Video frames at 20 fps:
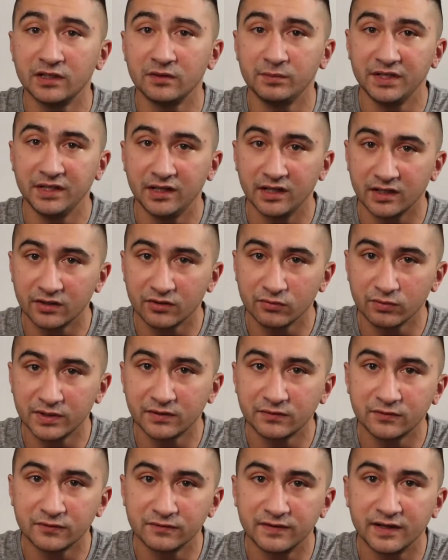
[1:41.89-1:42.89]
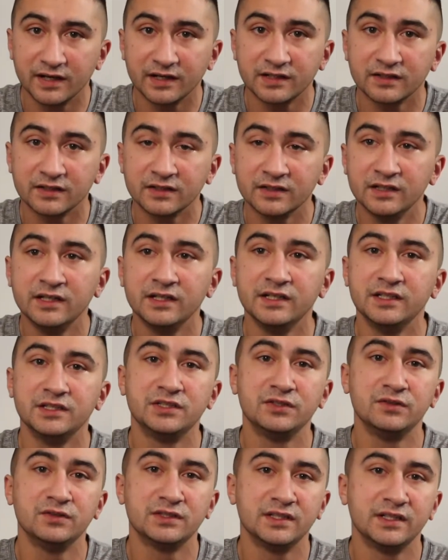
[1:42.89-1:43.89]
to be a critical factor in
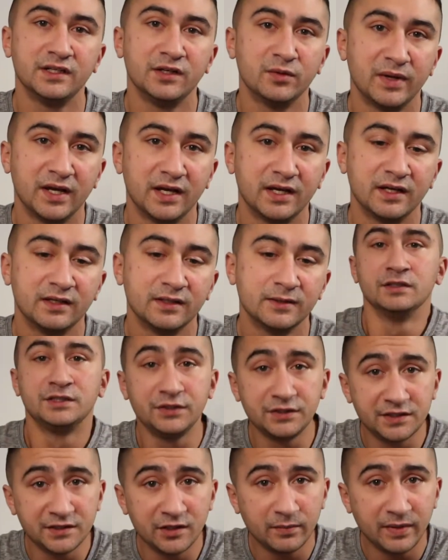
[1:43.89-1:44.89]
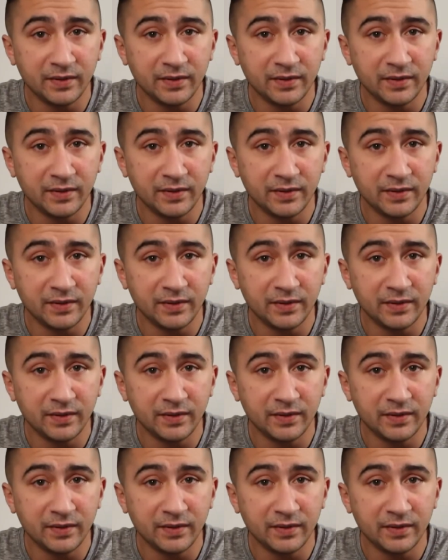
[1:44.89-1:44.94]
choosing your bag. Choosing your